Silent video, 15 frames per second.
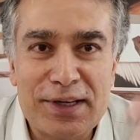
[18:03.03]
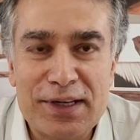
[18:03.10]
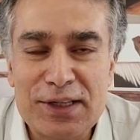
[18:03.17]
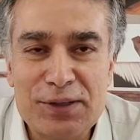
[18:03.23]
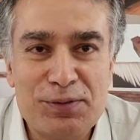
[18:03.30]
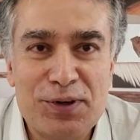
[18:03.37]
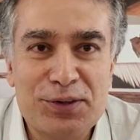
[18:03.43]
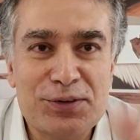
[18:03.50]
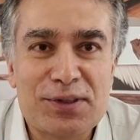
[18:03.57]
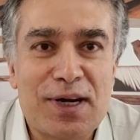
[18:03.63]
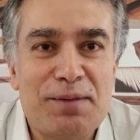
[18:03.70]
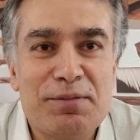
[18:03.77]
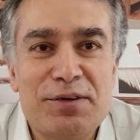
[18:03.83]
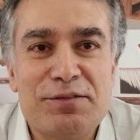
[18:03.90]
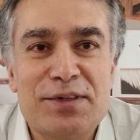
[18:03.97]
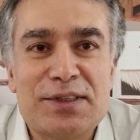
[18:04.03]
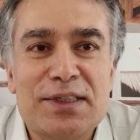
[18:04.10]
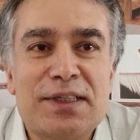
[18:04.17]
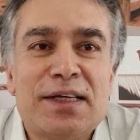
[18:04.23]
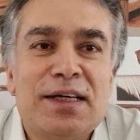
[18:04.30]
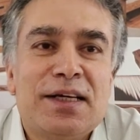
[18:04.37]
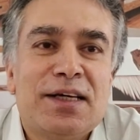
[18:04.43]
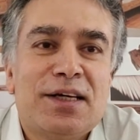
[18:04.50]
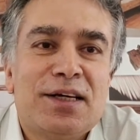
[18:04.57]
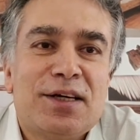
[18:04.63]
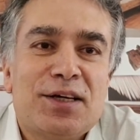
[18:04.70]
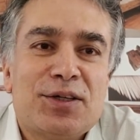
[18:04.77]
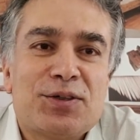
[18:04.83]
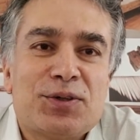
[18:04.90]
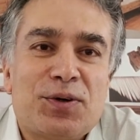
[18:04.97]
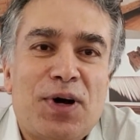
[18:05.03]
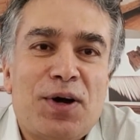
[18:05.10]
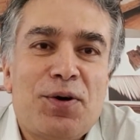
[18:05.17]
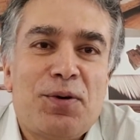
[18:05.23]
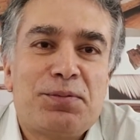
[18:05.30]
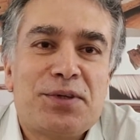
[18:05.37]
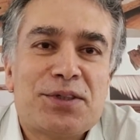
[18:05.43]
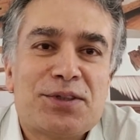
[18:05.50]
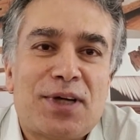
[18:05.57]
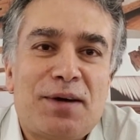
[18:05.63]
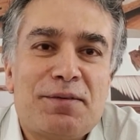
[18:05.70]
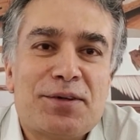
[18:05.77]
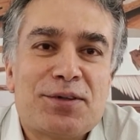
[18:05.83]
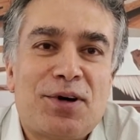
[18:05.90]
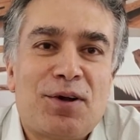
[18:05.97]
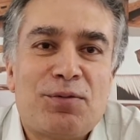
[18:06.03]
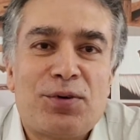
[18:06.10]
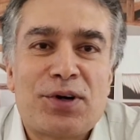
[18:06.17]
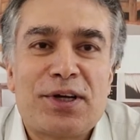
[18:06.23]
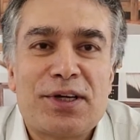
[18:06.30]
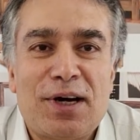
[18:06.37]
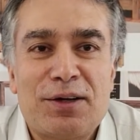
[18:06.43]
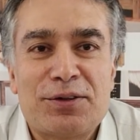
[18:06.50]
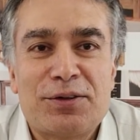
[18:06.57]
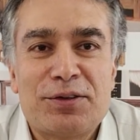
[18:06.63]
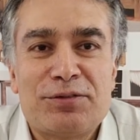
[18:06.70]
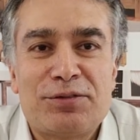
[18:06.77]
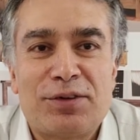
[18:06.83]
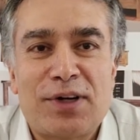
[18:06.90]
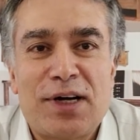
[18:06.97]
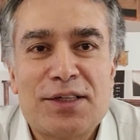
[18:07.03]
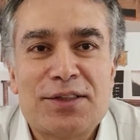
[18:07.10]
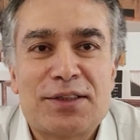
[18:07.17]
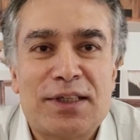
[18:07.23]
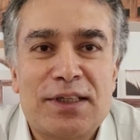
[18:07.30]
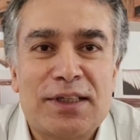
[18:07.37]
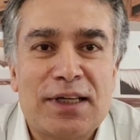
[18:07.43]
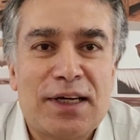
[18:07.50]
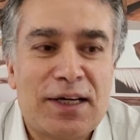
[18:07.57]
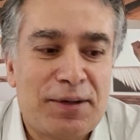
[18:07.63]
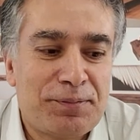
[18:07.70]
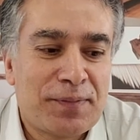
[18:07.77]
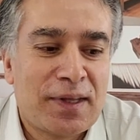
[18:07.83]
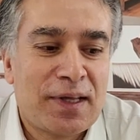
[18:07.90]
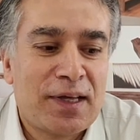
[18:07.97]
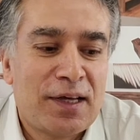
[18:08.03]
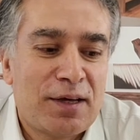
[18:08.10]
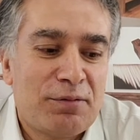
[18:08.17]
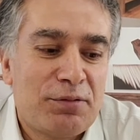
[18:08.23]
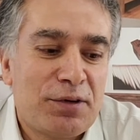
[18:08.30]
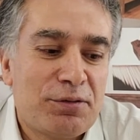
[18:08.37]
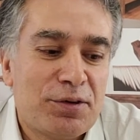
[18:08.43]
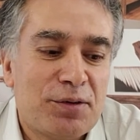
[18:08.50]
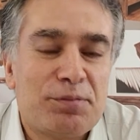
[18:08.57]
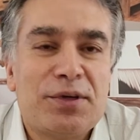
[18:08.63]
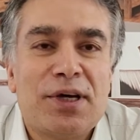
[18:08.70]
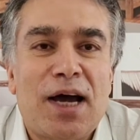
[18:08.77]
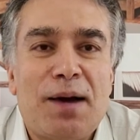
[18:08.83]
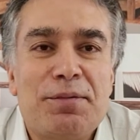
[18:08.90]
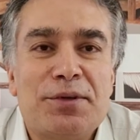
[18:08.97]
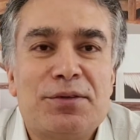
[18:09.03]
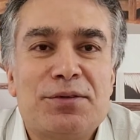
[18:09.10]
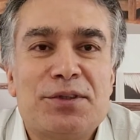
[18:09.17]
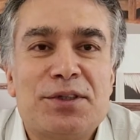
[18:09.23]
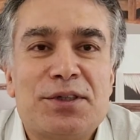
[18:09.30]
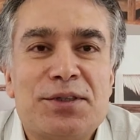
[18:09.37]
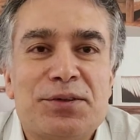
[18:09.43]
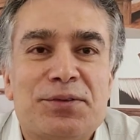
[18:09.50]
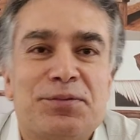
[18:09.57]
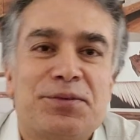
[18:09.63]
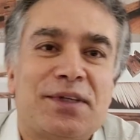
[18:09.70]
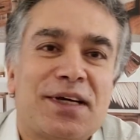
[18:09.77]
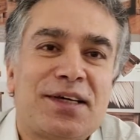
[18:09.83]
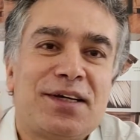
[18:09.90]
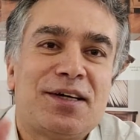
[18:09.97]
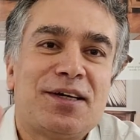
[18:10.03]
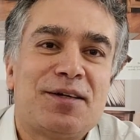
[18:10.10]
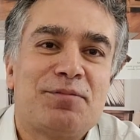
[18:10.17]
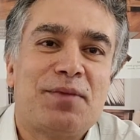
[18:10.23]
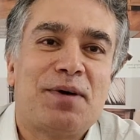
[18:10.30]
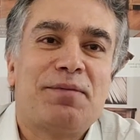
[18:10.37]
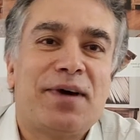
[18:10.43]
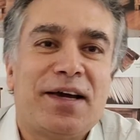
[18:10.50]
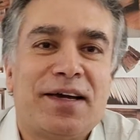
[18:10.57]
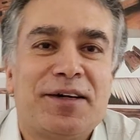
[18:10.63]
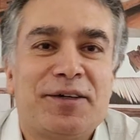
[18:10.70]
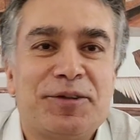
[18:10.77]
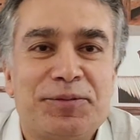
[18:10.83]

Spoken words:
and you want to come and visit. So I hope this time is all working out good for us, and we will be happy to see you. Take care. Bye-bye.